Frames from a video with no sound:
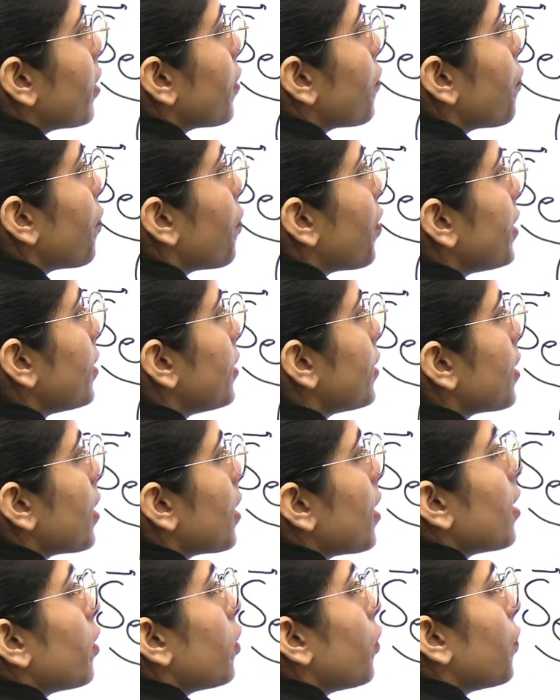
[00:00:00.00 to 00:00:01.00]
difference,
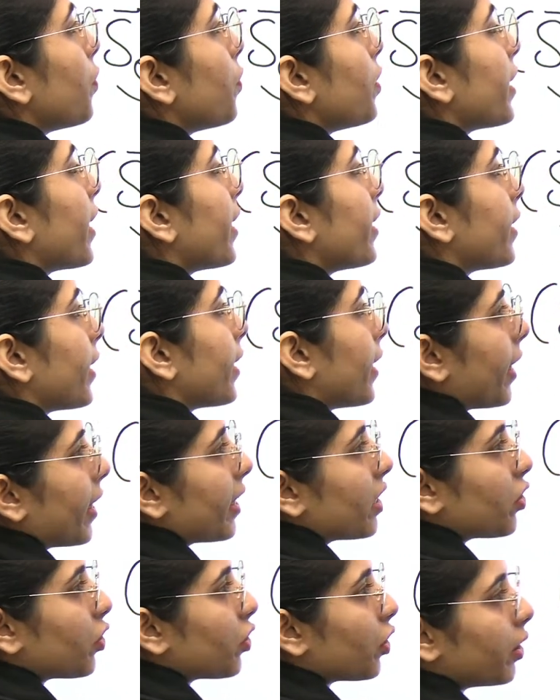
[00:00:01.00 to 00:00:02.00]
you will get a
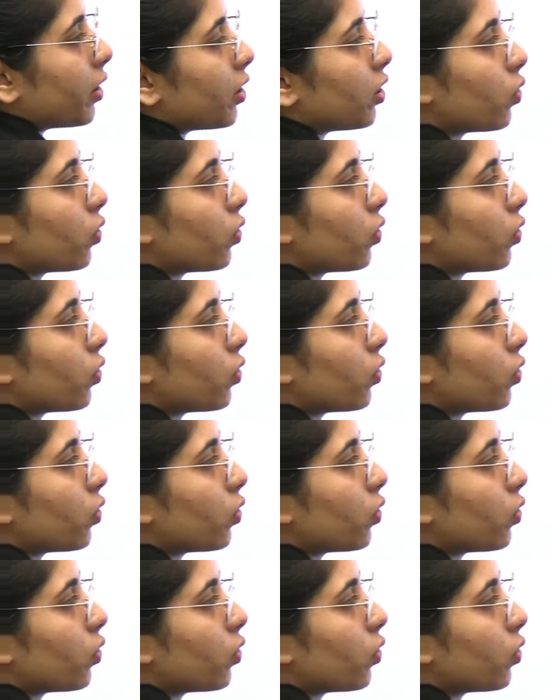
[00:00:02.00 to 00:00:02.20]
h cut